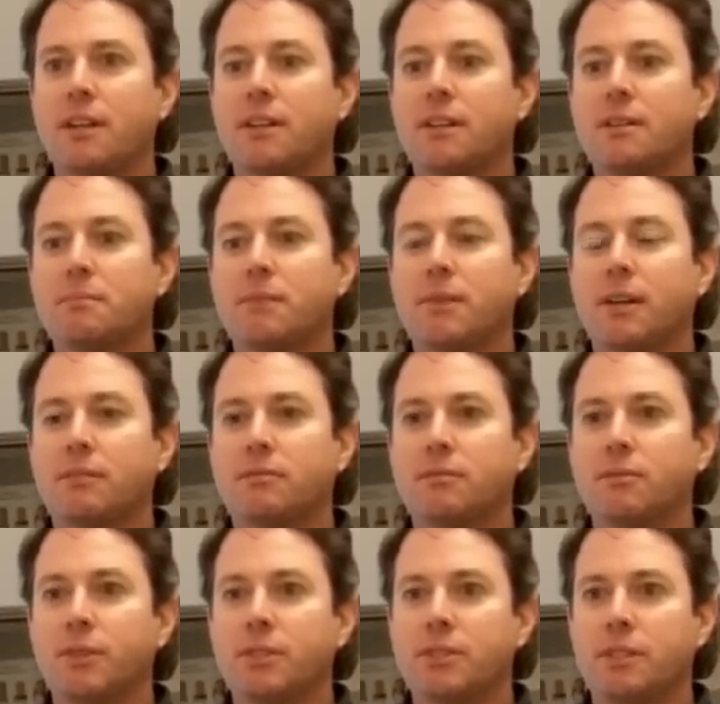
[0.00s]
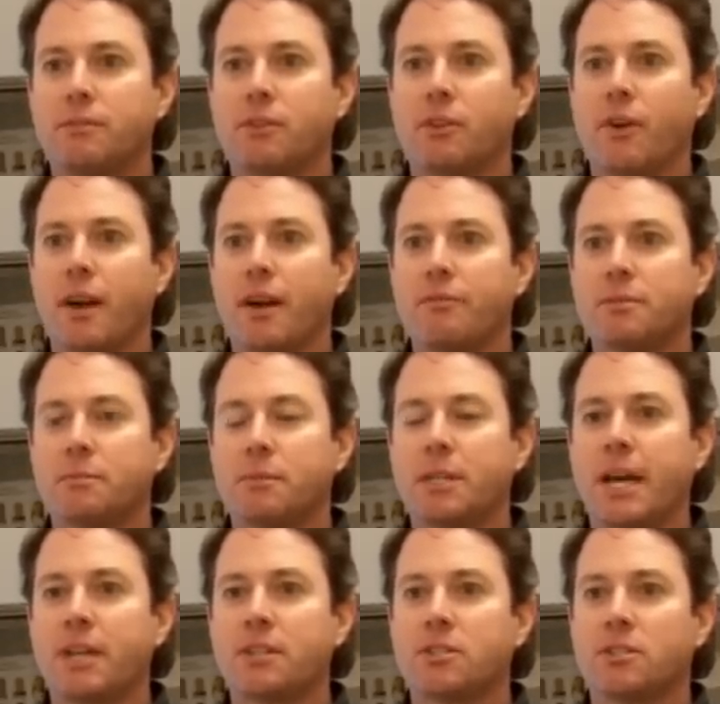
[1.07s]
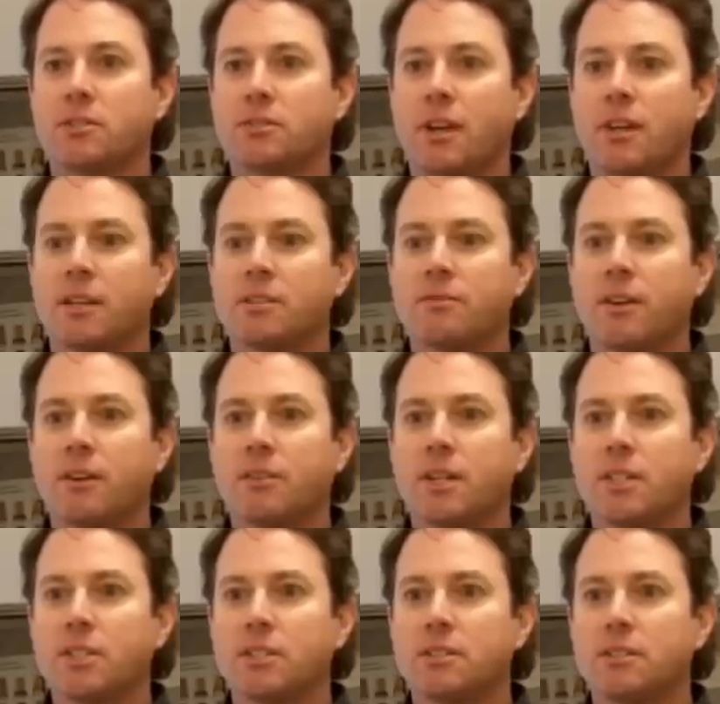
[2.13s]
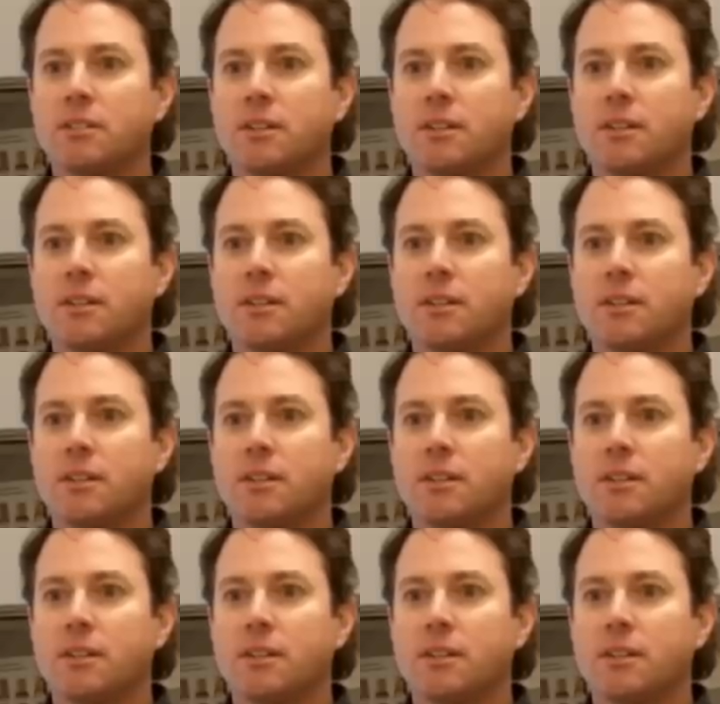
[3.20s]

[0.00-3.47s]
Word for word: A&M, I received a grant from the National Science Foundation